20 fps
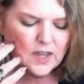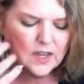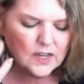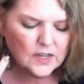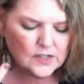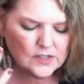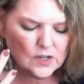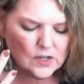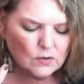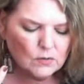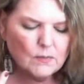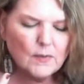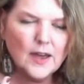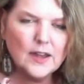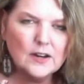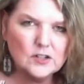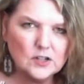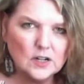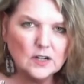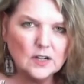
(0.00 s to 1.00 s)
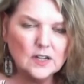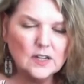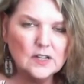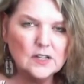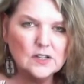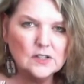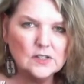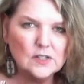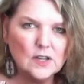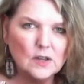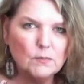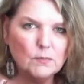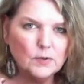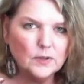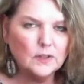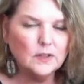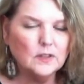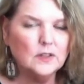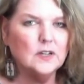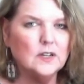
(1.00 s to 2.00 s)
his own magic, his
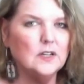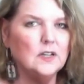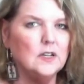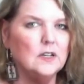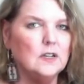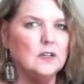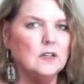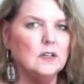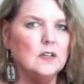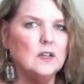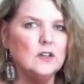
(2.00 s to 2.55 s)
ability